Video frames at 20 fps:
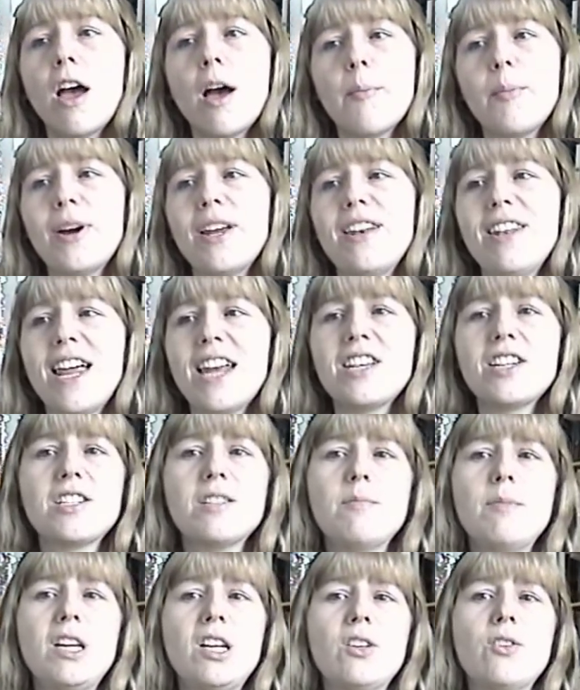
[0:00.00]
But that
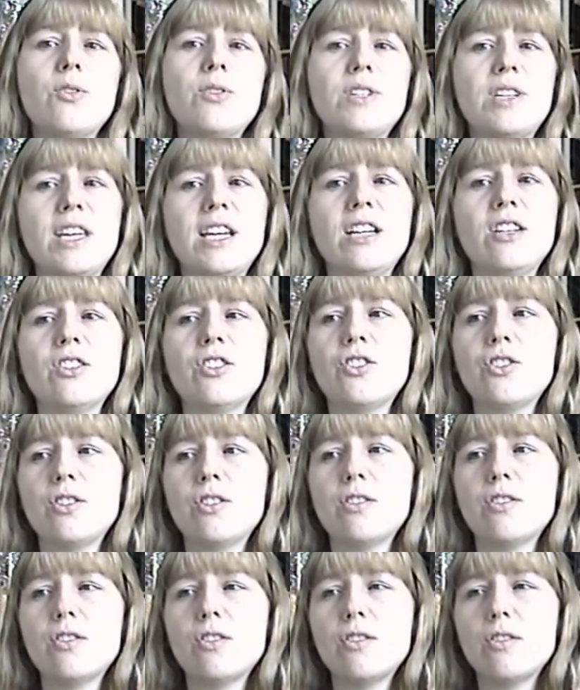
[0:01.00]
doesn't mean those things
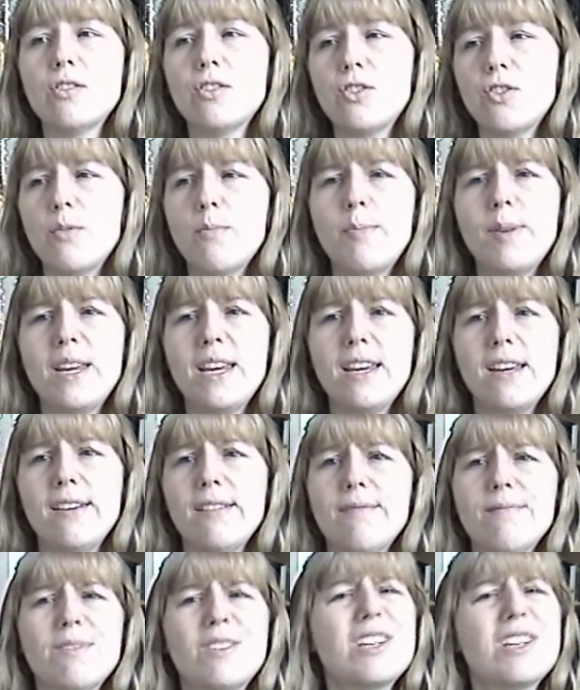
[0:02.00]
should be